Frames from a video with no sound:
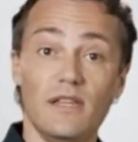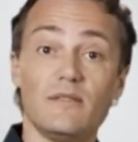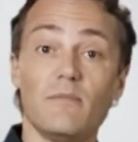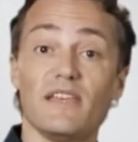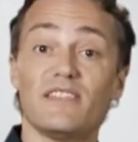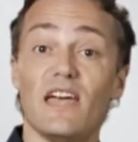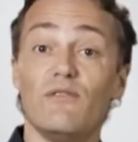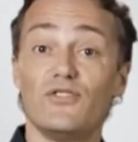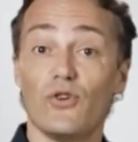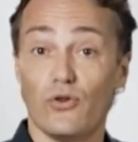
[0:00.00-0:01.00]
This makes
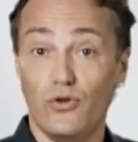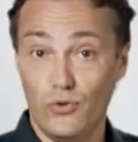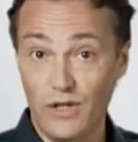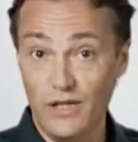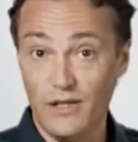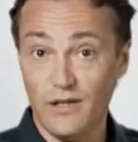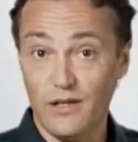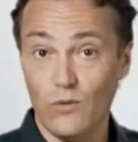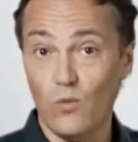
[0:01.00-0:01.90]
every sock unique.